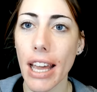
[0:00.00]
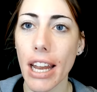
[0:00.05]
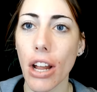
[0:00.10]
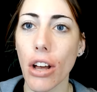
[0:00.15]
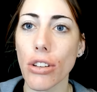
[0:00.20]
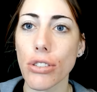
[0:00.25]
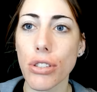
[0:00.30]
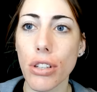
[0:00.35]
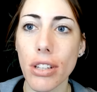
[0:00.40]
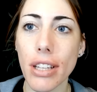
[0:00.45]
And
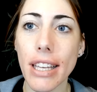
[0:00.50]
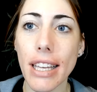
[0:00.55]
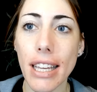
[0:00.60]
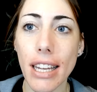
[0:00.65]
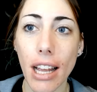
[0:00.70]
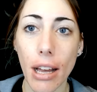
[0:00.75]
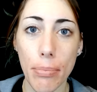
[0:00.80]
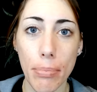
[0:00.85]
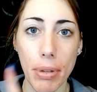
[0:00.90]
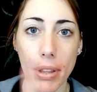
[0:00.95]
I'll also link
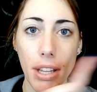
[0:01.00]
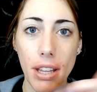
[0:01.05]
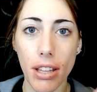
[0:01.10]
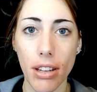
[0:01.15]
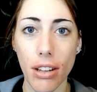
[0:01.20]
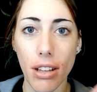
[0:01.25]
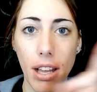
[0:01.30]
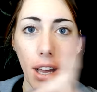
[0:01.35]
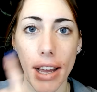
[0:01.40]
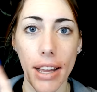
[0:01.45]
it up in the
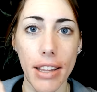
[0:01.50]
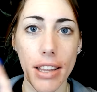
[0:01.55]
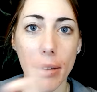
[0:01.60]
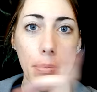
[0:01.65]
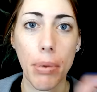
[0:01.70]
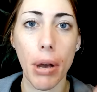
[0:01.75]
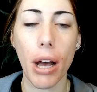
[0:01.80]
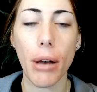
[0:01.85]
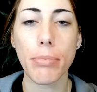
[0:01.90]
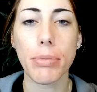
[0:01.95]
little eye
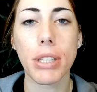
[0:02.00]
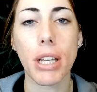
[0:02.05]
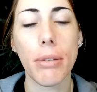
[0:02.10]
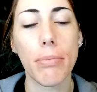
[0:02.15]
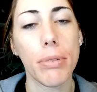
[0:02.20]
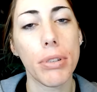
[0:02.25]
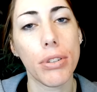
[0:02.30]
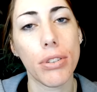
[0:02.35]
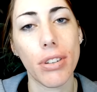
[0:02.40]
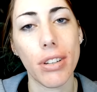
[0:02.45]
that pops
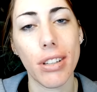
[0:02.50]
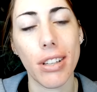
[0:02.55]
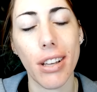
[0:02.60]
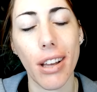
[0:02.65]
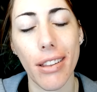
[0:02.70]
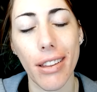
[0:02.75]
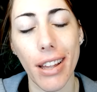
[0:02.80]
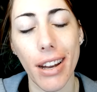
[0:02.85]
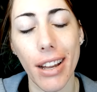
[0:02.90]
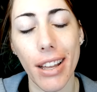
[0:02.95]
up and you can click
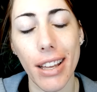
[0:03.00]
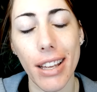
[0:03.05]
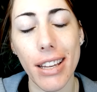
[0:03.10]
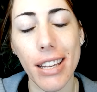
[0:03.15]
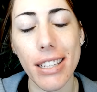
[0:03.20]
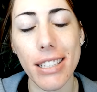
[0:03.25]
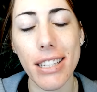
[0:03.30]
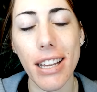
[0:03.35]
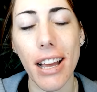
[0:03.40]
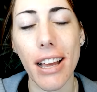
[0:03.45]
on that at
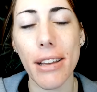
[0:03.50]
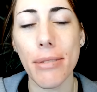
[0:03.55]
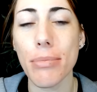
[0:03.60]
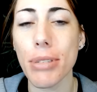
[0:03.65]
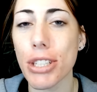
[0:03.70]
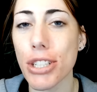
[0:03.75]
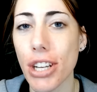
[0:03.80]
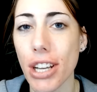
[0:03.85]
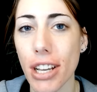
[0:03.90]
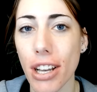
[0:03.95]
any time
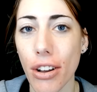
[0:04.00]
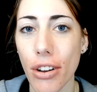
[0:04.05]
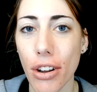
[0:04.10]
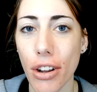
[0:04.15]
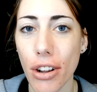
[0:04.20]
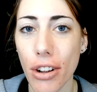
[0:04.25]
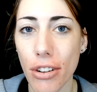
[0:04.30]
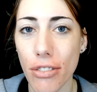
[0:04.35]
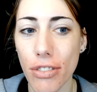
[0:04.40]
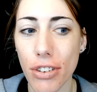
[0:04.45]
to check out
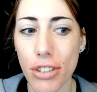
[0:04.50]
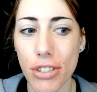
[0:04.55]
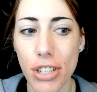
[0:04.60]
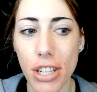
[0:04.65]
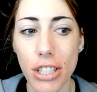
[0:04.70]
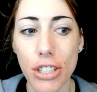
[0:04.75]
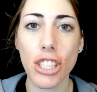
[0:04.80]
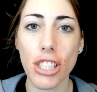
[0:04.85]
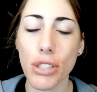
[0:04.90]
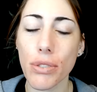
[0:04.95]
her
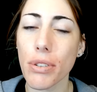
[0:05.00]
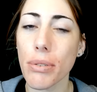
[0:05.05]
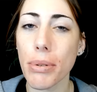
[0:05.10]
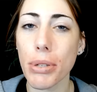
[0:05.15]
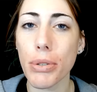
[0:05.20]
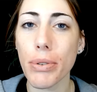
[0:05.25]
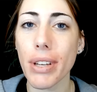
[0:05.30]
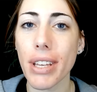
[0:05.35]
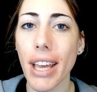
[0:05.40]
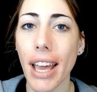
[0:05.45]
version. She's going to
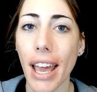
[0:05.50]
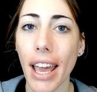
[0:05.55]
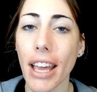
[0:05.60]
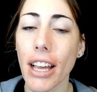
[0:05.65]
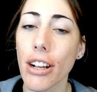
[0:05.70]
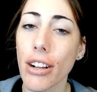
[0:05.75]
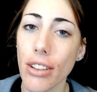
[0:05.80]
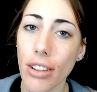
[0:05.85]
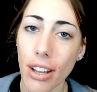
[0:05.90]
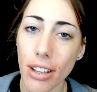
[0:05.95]
be doing
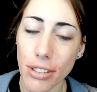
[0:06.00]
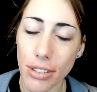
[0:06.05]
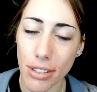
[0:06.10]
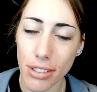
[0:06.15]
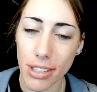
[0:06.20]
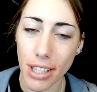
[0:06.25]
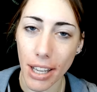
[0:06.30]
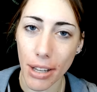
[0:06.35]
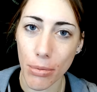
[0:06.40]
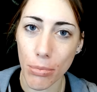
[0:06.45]
a Colossal
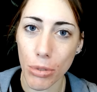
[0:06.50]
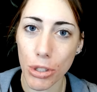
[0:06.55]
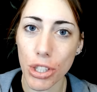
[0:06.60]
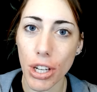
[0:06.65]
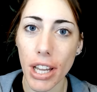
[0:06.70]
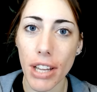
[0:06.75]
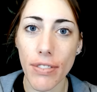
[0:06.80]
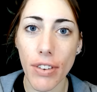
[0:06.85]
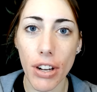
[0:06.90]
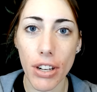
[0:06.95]
Titan, which
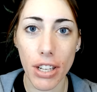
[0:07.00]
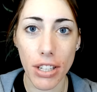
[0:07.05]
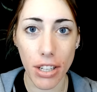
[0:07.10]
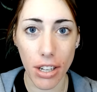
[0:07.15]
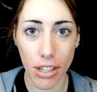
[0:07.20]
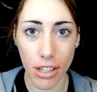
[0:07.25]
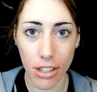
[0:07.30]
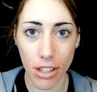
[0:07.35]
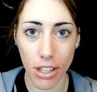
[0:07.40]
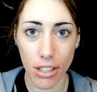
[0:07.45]
I've already
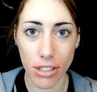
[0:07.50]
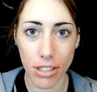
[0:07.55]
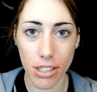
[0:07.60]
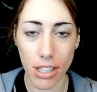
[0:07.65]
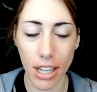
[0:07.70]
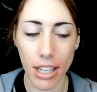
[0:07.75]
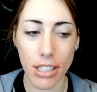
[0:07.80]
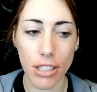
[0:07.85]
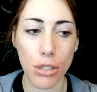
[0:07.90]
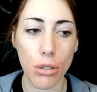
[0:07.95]
done a Colossal
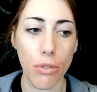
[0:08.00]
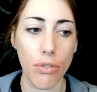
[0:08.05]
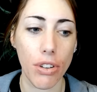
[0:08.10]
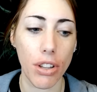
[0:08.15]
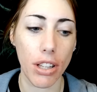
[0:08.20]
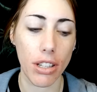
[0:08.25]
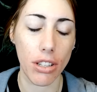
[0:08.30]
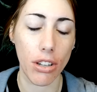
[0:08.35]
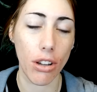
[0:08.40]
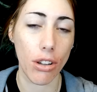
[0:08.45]
Titan, so if
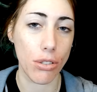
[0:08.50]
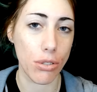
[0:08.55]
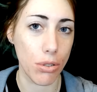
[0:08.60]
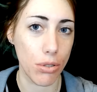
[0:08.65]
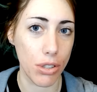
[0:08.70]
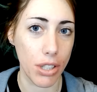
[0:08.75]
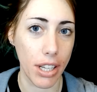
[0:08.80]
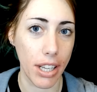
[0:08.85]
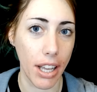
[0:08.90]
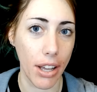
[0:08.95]
you'd like to also
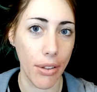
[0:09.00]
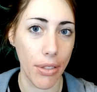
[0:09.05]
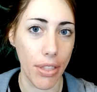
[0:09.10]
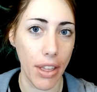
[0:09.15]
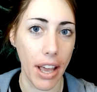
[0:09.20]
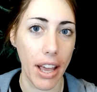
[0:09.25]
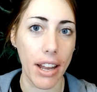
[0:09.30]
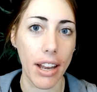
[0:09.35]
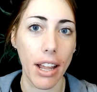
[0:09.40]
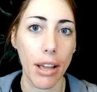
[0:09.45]
check out
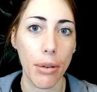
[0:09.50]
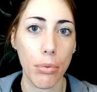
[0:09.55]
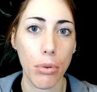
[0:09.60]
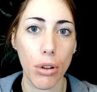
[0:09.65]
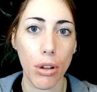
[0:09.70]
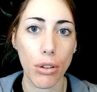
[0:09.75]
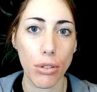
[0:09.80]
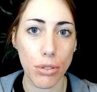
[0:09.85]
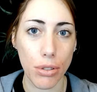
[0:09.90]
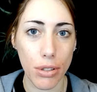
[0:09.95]
that, I will
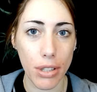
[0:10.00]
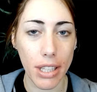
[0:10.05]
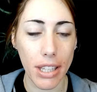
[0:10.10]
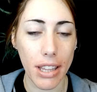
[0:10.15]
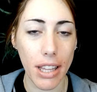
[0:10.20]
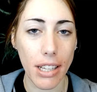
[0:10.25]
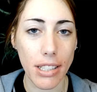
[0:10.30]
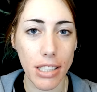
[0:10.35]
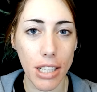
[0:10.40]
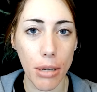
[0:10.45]
also link
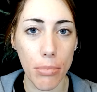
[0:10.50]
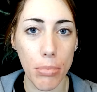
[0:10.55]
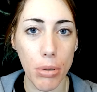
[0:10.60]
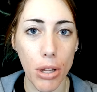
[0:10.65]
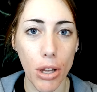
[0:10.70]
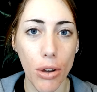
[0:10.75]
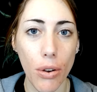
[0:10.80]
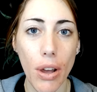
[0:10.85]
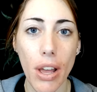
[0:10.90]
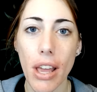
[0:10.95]
that down
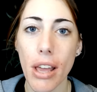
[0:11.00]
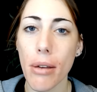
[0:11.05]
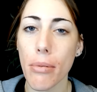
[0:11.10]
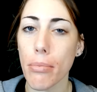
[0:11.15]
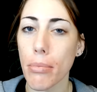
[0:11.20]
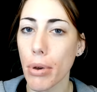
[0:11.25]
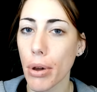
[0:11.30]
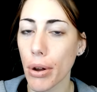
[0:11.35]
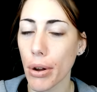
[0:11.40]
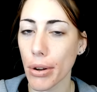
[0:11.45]
below,
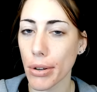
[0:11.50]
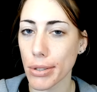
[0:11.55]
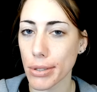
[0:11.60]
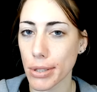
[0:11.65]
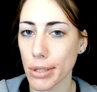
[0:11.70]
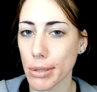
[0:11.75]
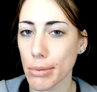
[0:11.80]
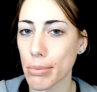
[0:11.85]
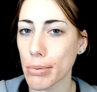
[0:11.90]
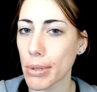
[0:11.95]
but
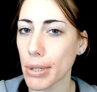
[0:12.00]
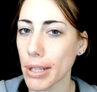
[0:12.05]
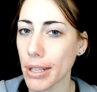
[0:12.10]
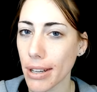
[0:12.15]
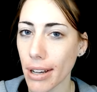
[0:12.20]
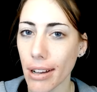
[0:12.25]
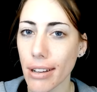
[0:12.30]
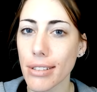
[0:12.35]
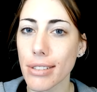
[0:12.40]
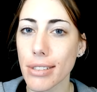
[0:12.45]
hers is pretty
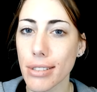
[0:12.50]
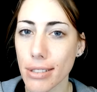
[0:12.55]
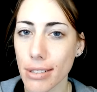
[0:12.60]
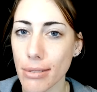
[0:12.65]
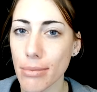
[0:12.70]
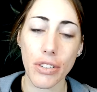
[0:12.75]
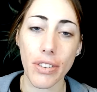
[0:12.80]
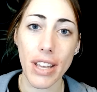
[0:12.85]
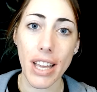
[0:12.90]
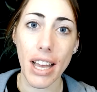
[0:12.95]

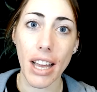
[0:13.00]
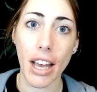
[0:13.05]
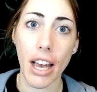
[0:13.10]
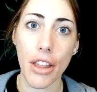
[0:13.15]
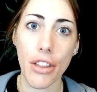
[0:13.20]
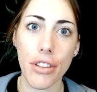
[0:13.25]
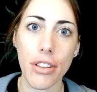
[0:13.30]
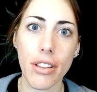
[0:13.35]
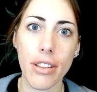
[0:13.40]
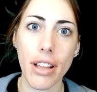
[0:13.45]
awesome. So yeah,
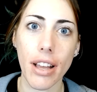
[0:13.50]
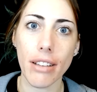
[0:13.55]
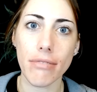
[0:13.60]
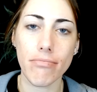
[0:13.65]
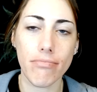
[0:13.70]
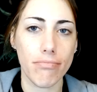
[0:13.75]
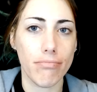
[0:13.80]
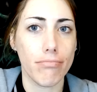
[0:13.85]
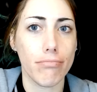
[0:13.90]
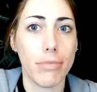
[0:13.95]
other than that,
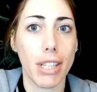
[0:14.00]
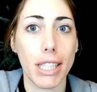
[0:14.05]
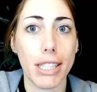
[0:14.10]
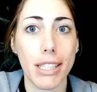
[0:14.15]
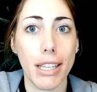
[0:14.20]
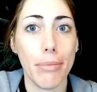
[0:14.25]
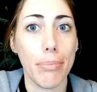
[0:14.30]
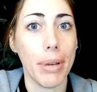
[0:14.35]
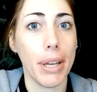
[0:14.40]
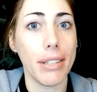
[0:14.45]
let's
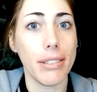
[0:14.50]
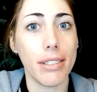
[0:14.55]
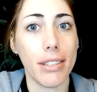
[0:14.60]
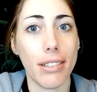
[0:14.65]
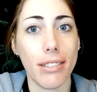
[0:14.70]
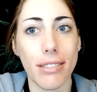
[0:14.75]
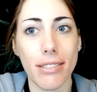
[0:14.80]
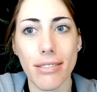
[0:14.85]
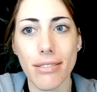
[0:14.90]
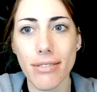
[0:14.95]
get
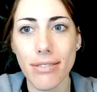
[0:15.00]
painting.